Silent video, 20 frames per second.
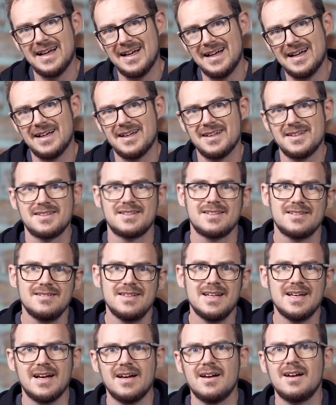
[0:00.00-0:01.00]
and
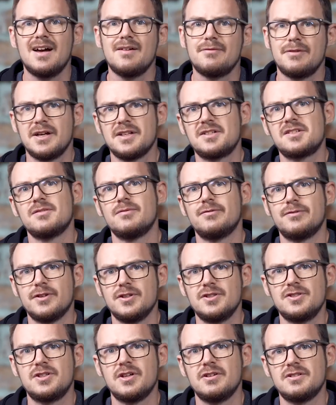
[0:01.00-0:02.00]
yeah, I've had some
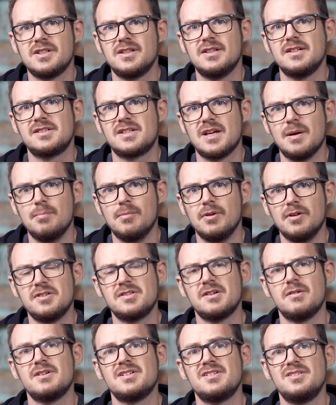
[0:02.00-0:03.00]
fun shooting this gimbal,
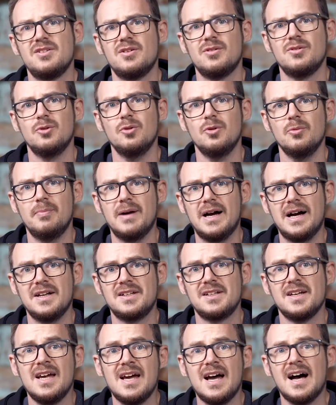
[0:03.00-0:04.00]
so it's not all
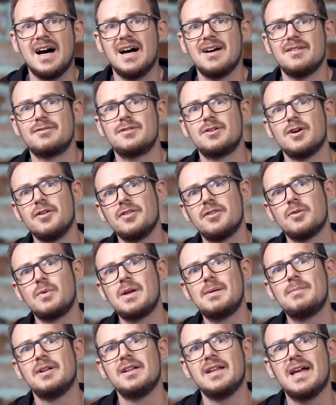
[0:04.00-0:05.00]
bad. I've got the
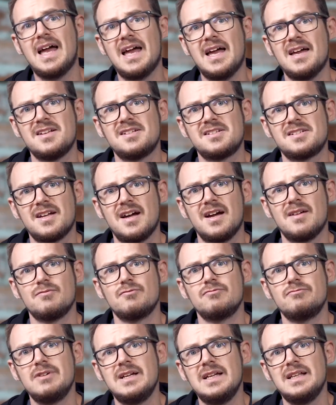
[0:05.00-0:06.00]
Weebill S,
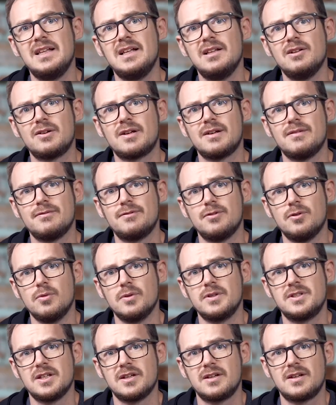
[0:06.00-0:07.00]
I'm really looking
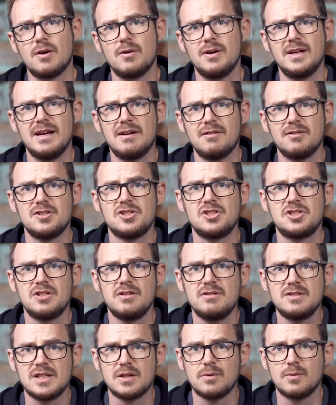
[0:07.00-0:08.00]
forward to going out and
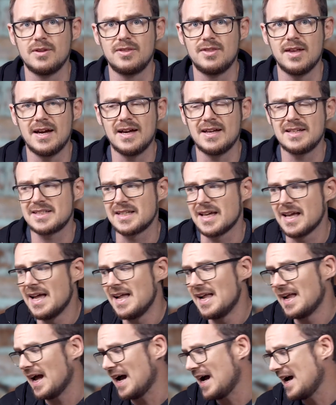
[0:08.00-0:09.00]
shooting with that,
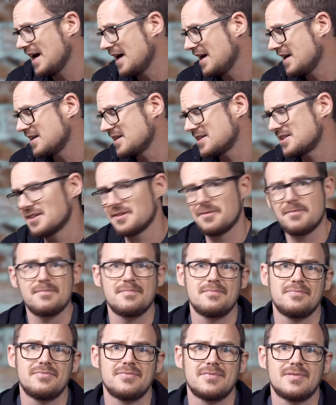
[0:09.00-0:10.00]
and
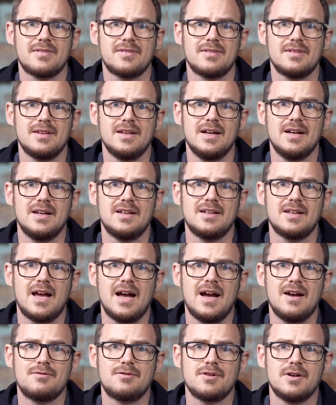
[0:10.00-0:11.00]
yeah,
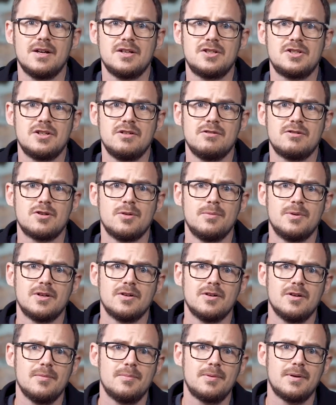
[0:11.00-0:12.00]
I've got a shoot coming
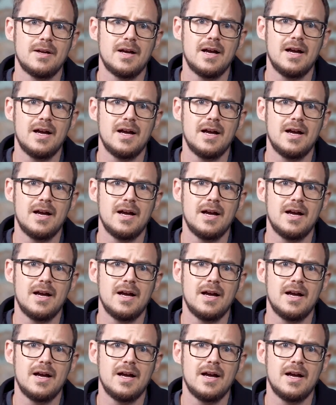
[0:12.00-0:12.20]
up